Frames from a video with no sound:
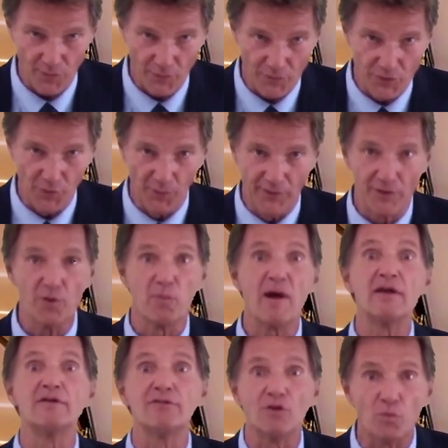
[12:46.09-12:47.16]
when we're doing the
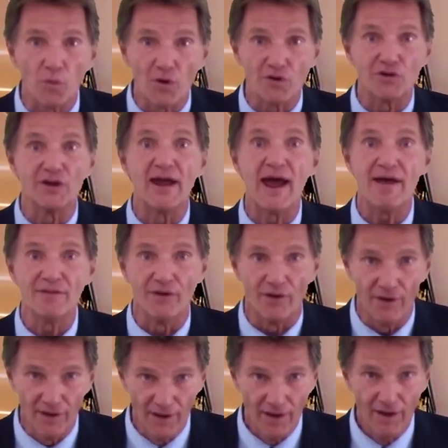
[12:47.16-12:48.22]
relevant work
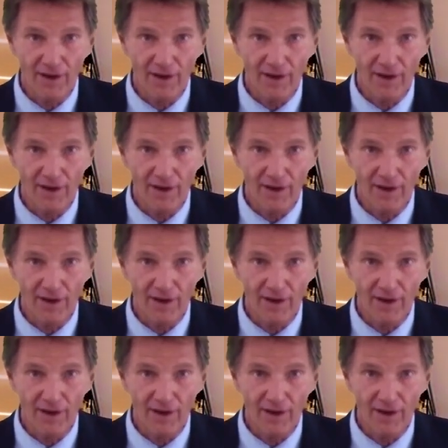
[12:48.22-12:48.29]
together,